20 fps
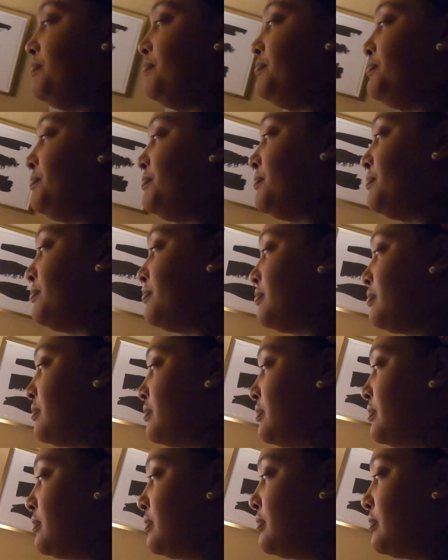
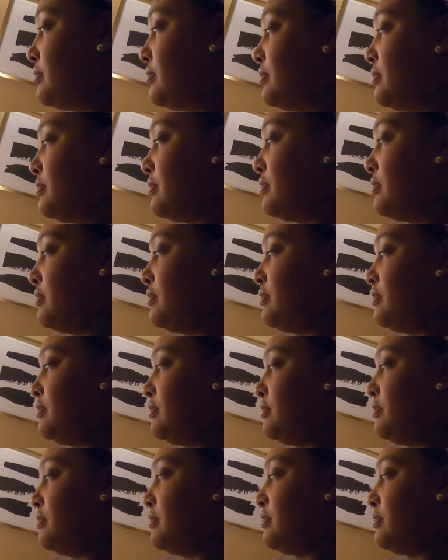
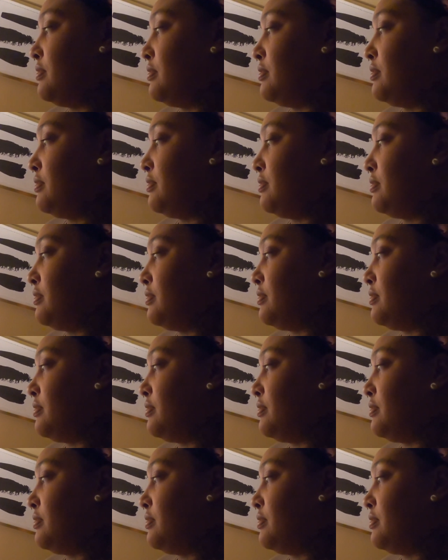[no speech]